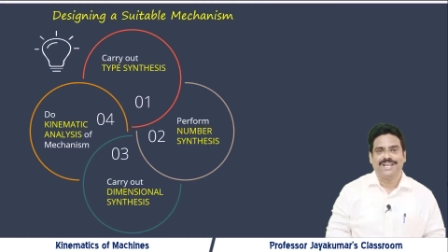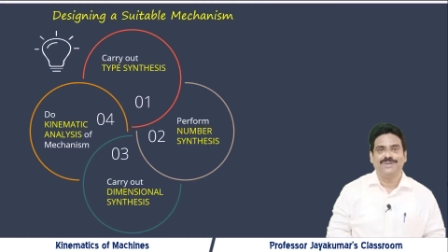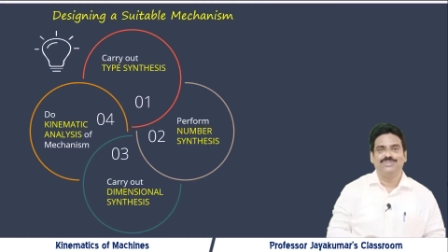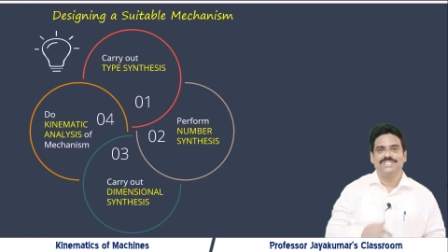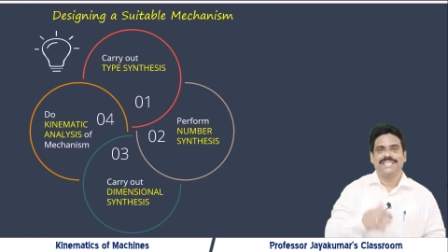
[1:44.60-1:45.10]

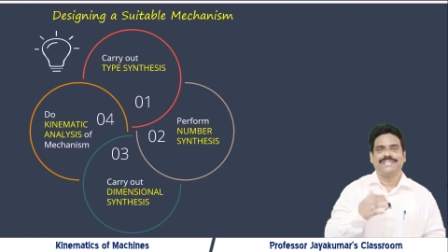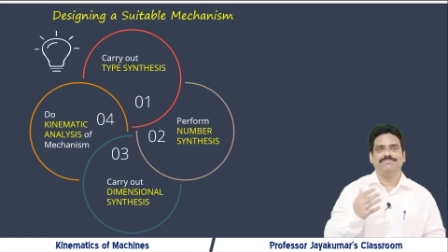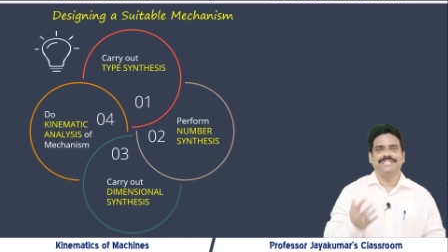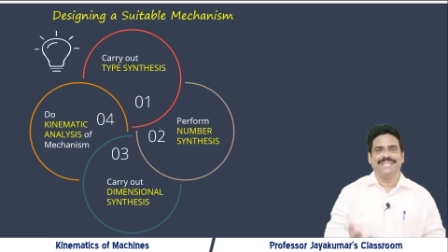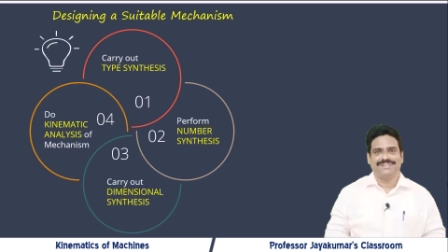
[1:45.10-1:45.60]
How this
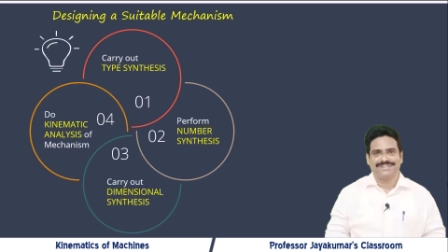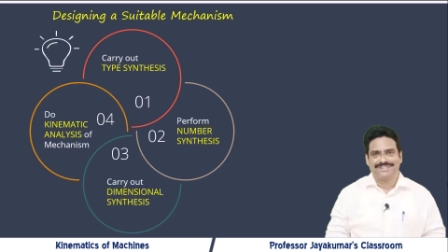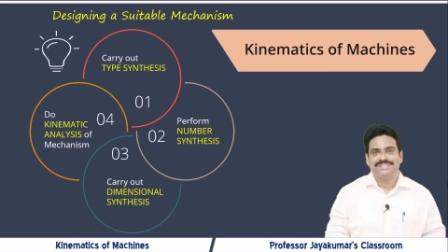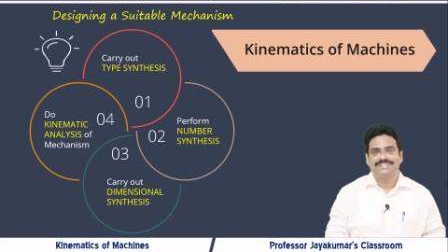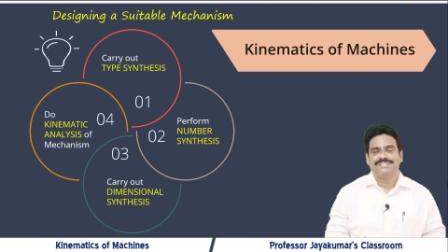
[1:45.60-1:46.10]
can be done?
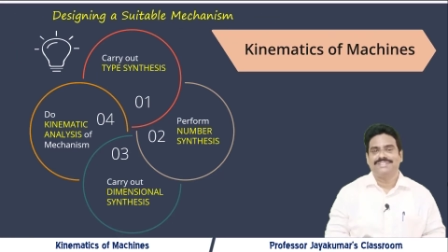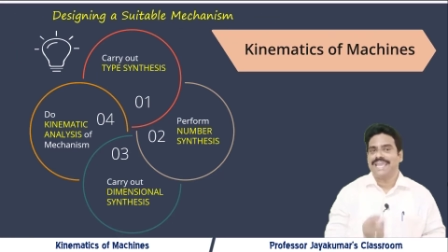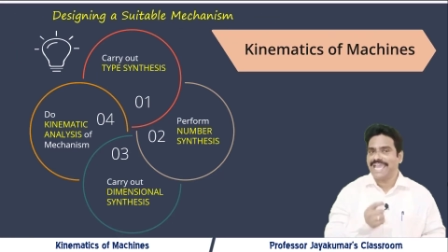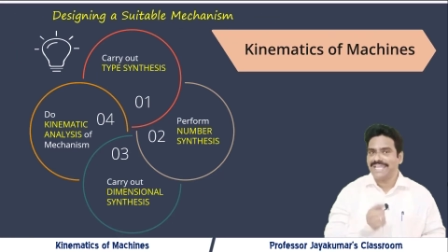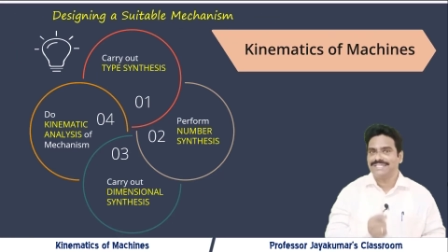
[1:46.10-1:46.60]

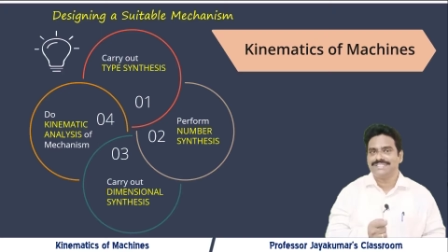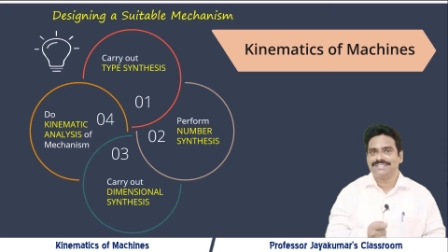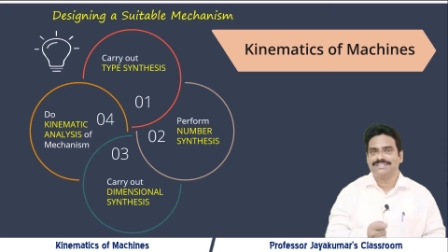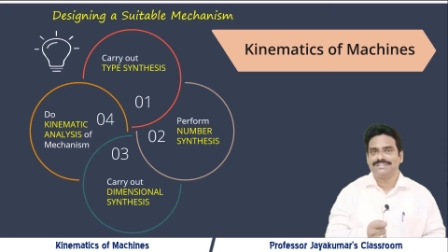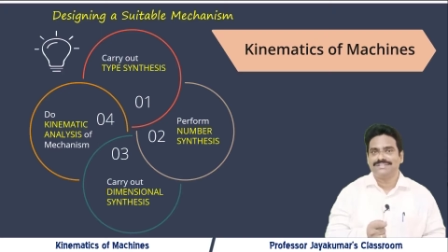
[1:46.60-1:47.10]
The
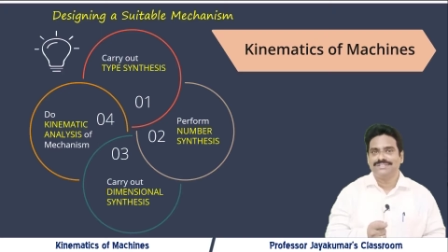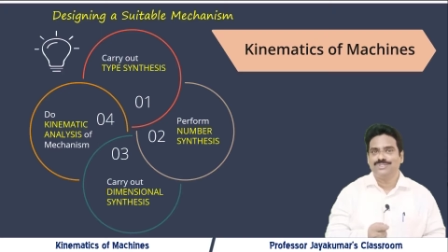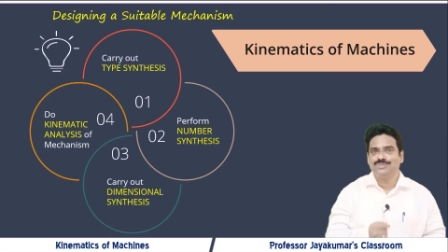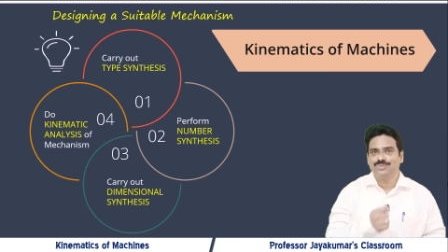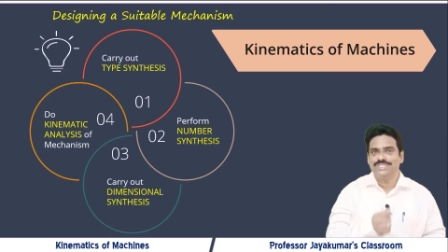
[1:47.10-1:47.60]
answer
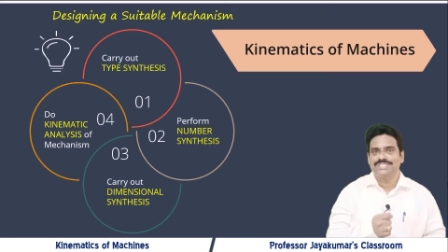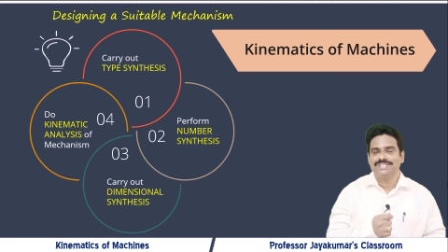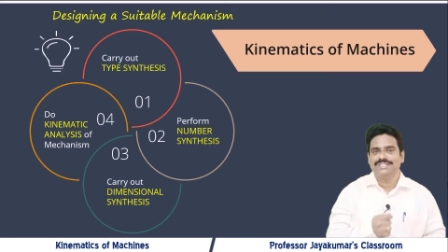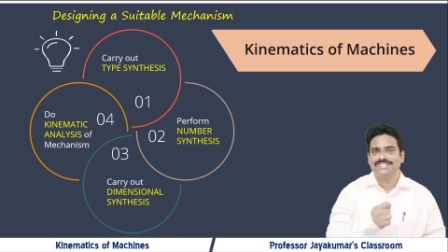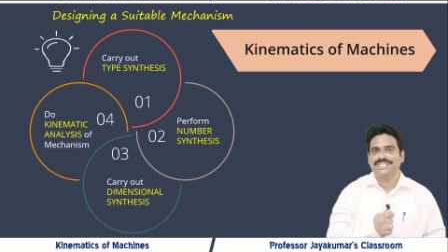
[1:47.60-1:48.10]
to this
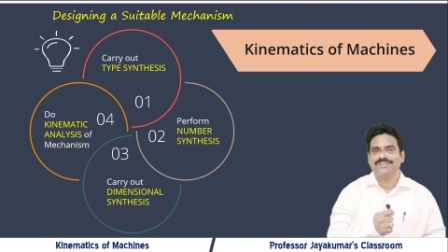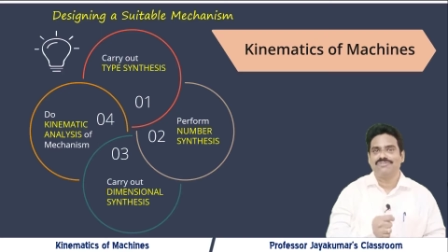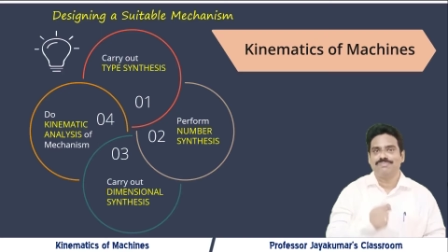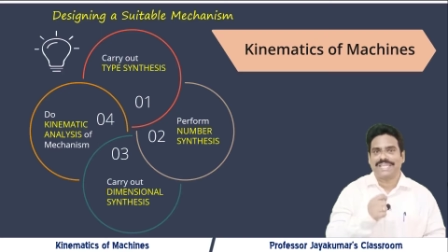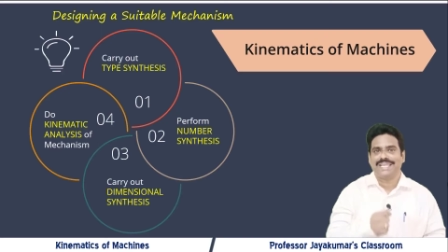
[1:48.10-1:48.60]
design
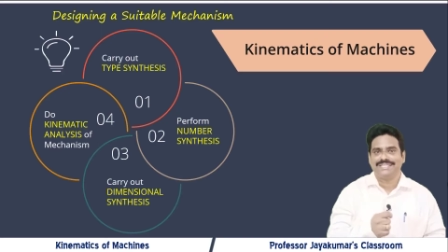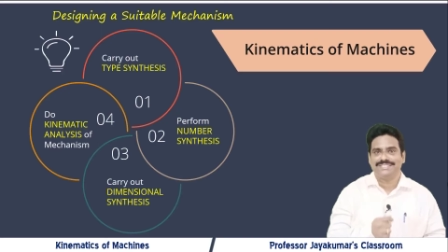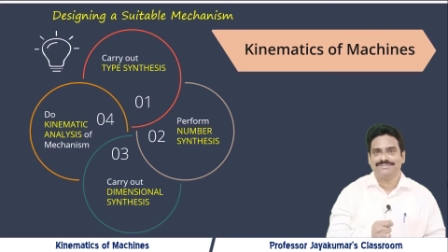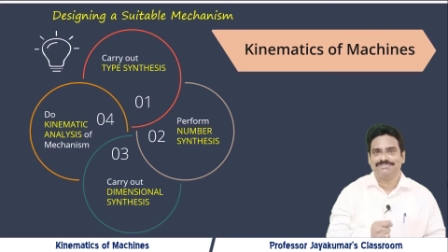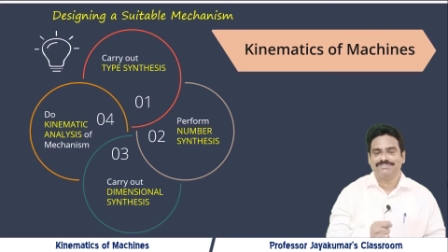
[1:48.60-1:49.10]
of
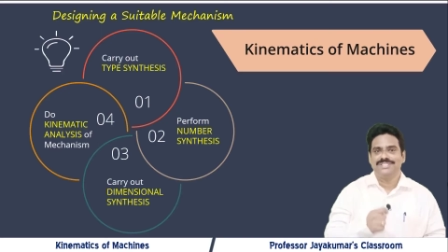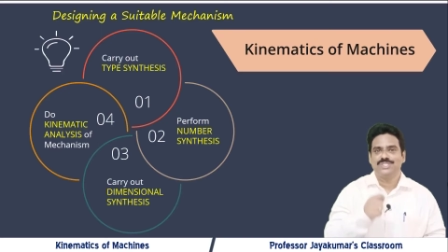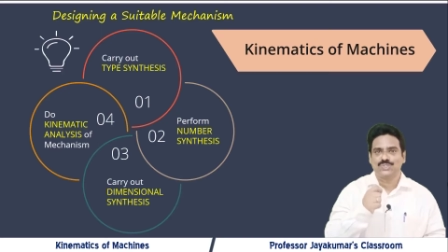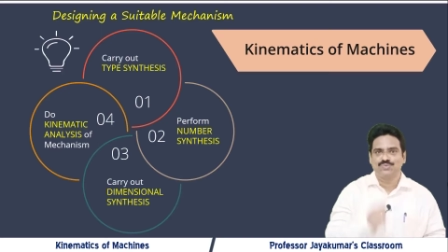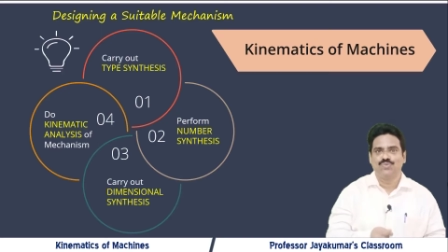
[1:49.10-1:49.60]
mechanism
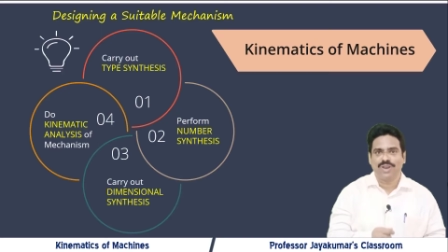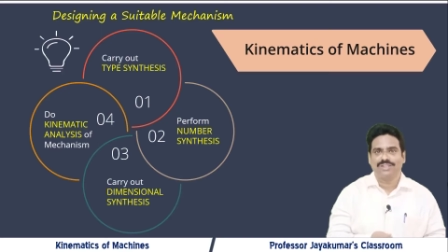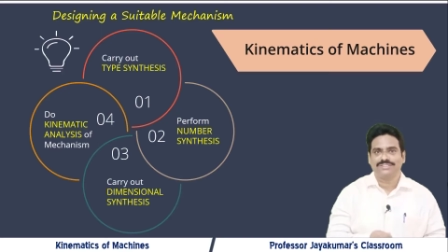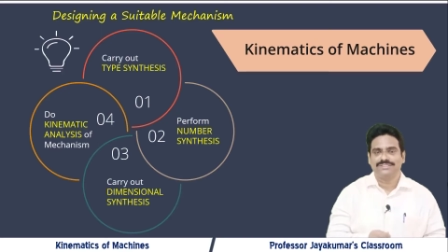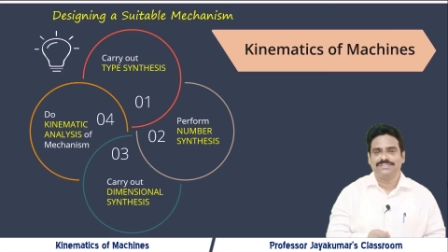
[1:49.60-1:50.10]
is
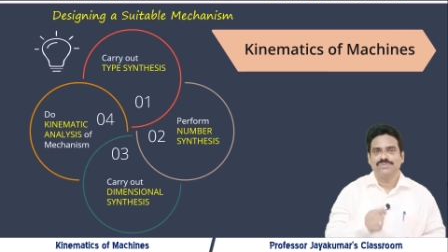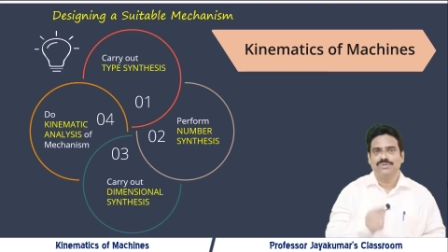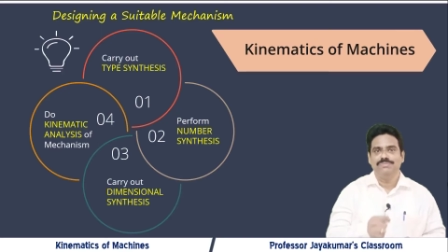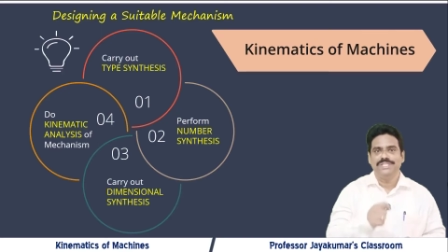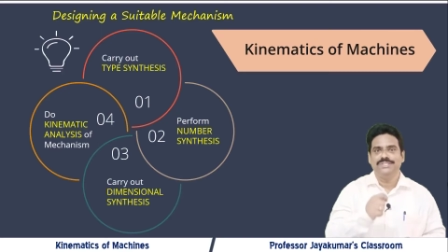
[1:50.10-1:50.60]
what
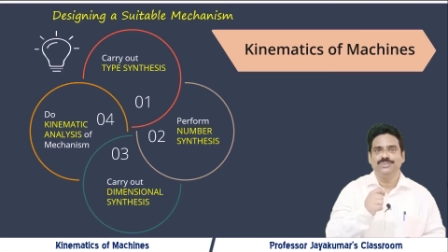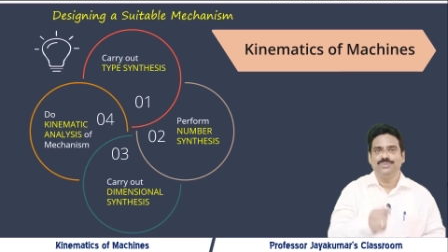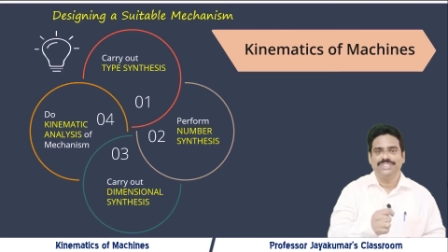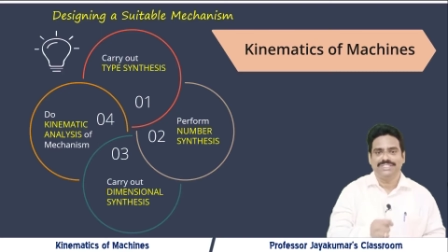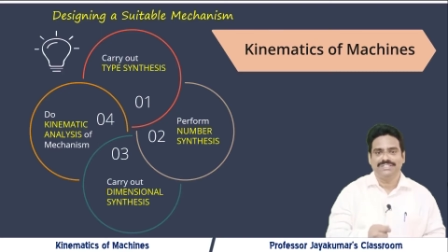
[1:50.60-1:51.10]
we'll be
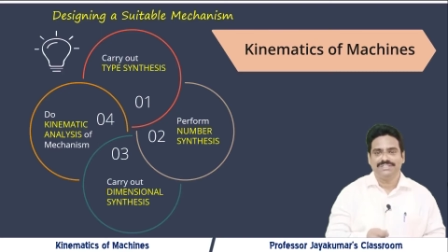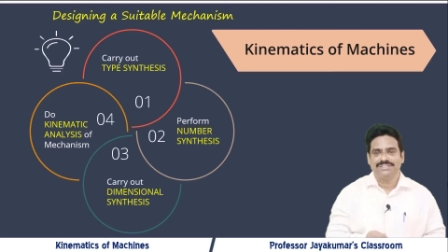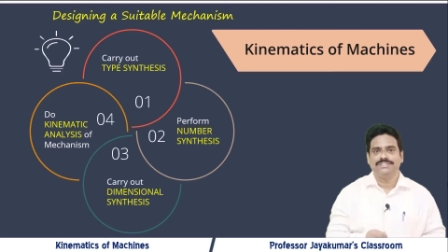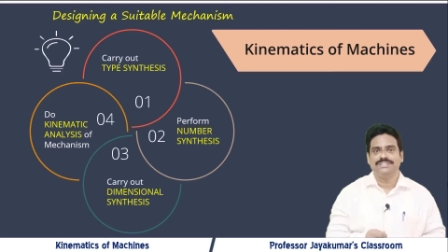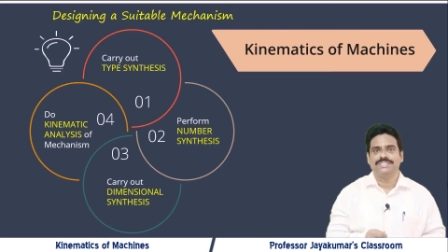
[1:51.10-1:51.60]
doing
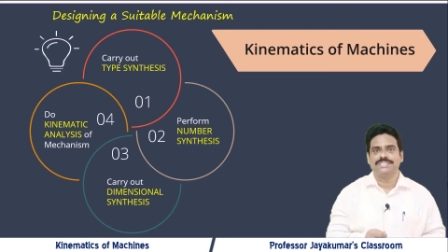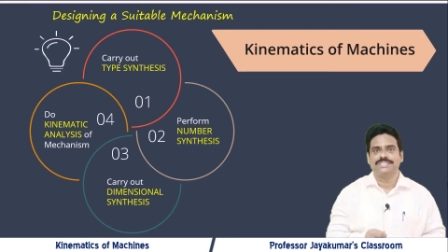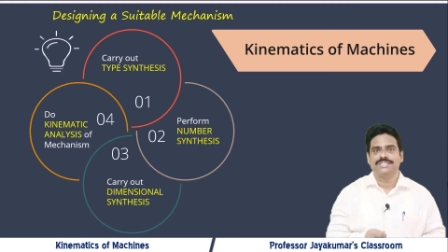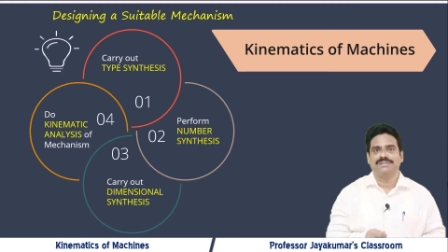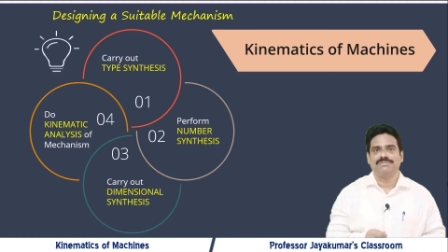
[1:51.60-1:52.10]
in
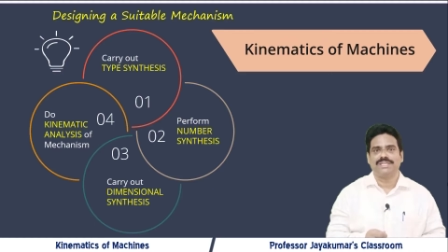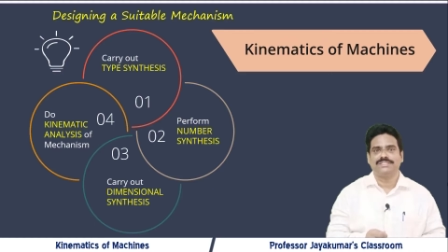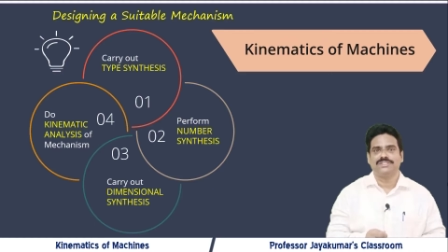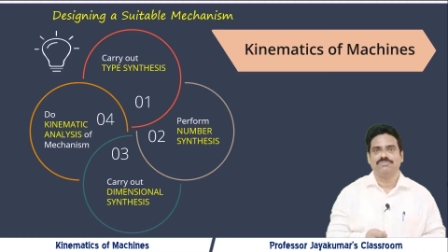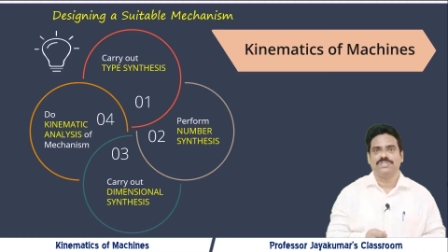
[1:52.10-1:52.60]
this
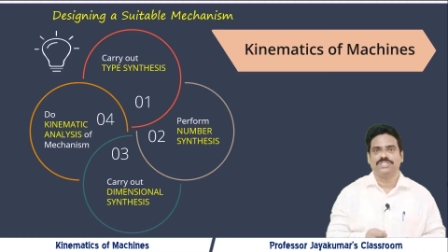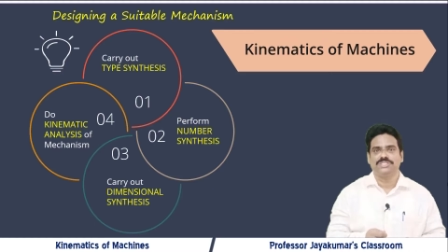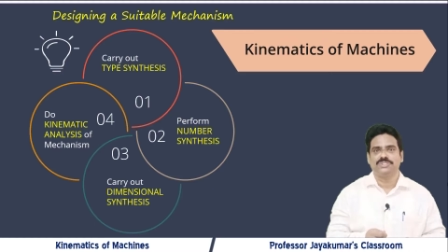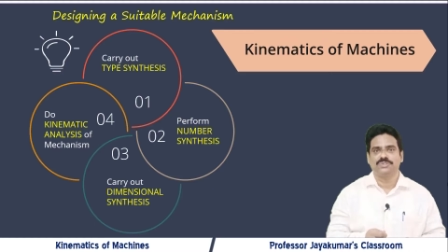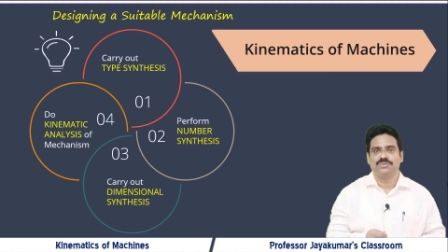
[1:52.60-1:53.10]
Kinematics of
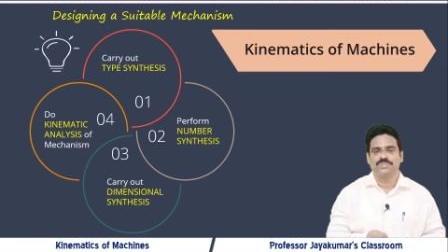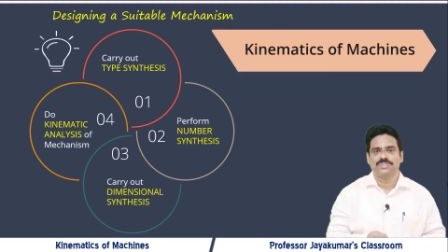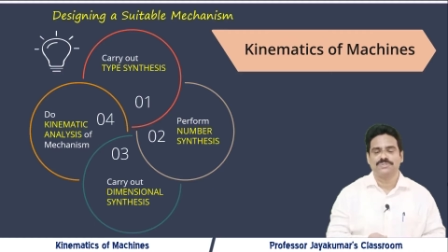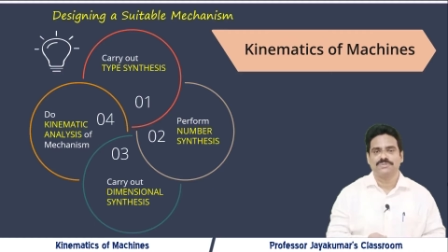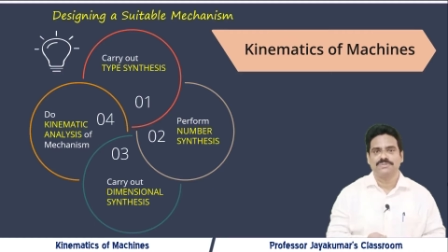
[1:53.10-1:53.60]
Machines course.